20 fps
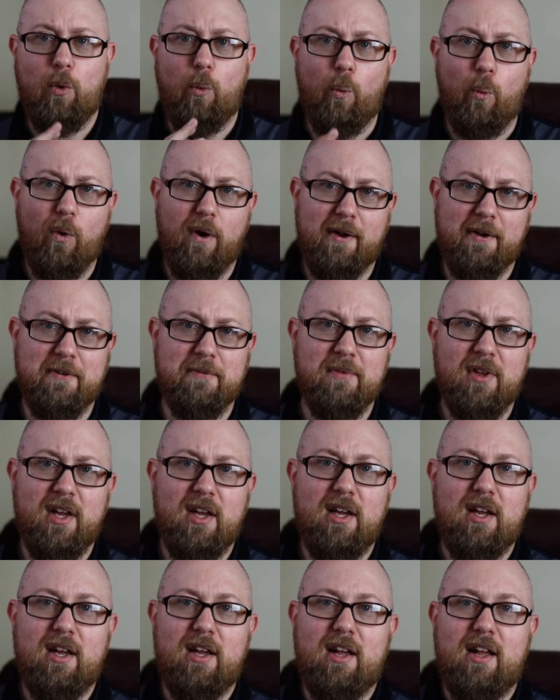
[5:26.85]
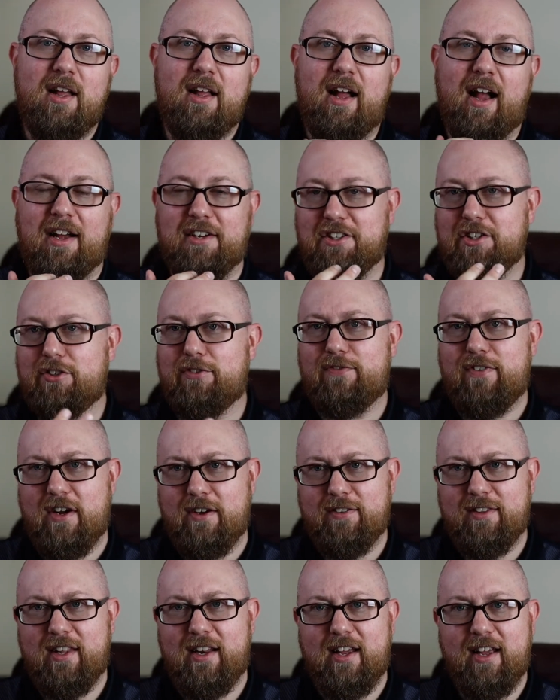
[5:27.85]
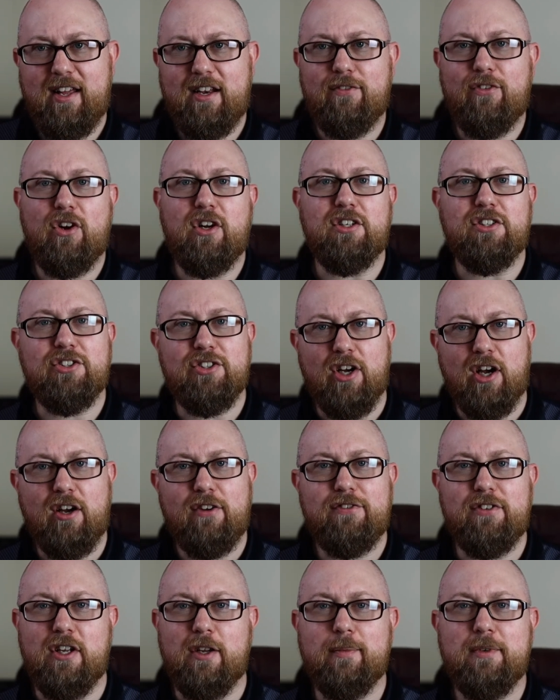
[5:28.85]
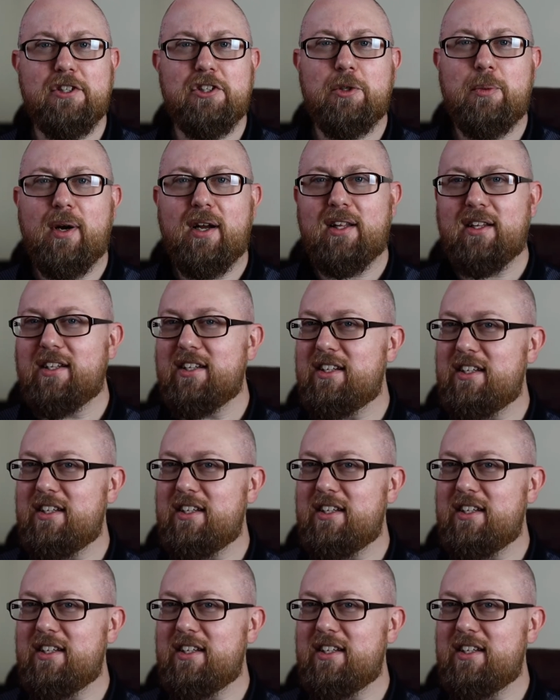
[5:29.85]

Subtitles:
One, I just found that it had a very soft image quality,